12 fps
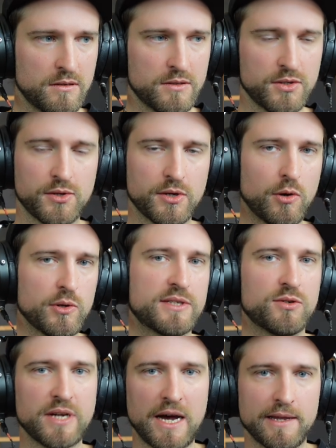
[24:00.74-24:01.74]
So the goal is
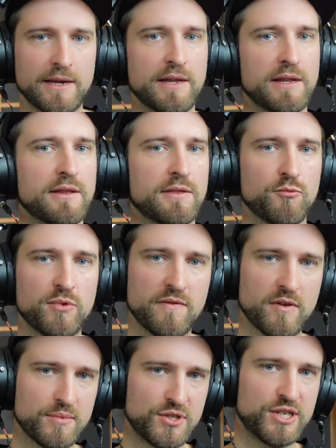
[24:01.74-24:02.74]
to dial in the
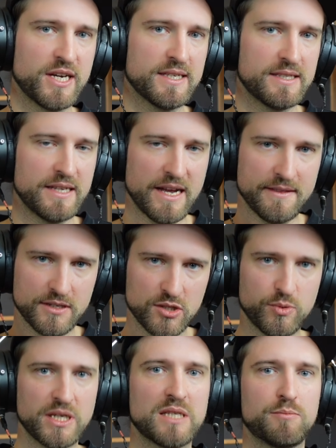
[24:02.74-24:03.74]
reverb just at the
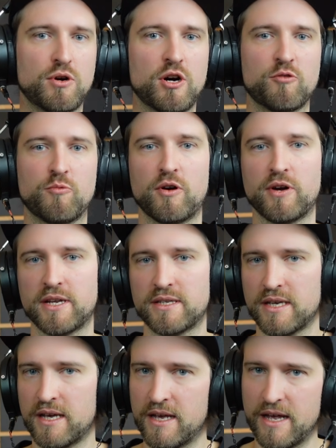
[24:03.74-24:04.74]
sweet spot where
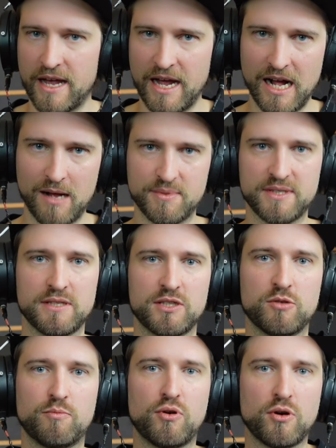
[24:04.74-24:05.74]
it helps
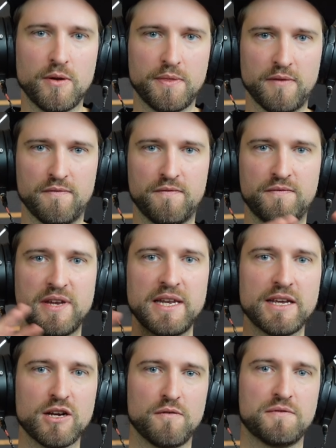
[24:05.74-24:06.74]
support the
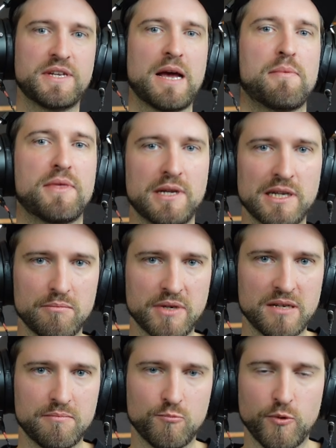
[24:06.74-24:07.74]
feeling of depth a little
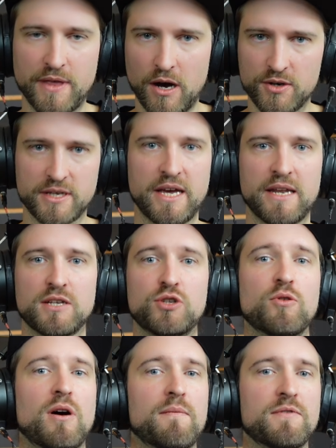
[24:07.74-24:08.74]
bit without getting
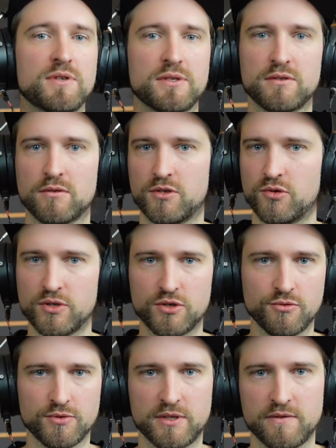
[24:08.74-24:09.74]
too obvious or too
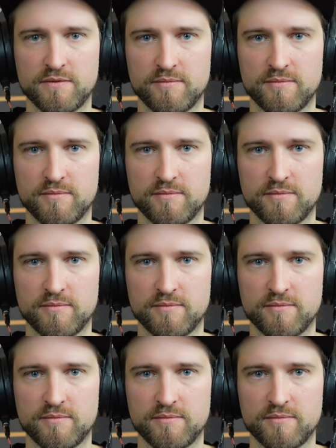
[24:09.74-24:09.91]
intrusive.